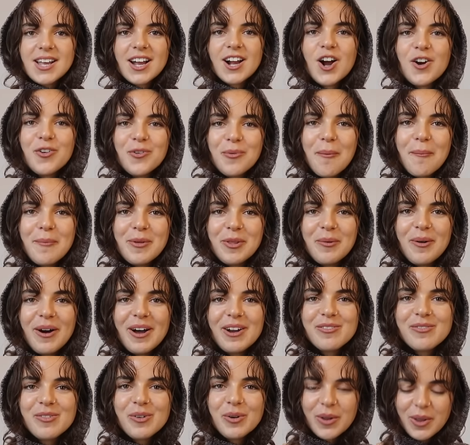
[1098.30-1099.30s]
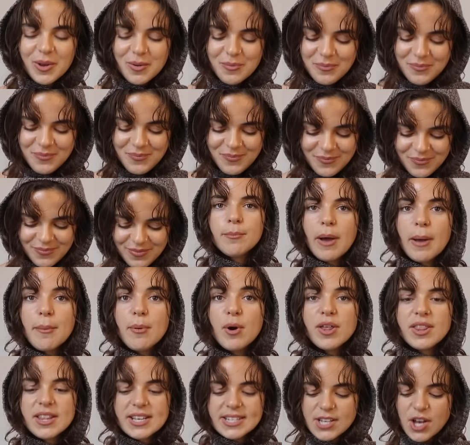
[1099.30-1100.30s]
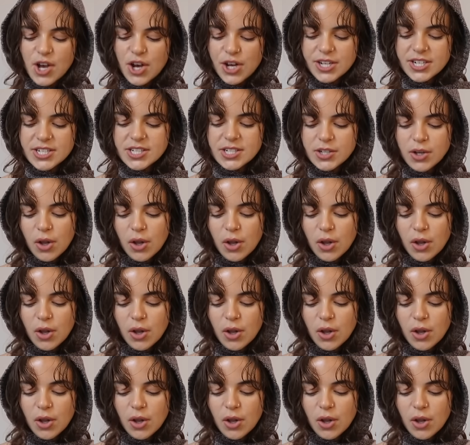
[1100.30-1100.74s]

I can't remember the word for them. But I put this hood,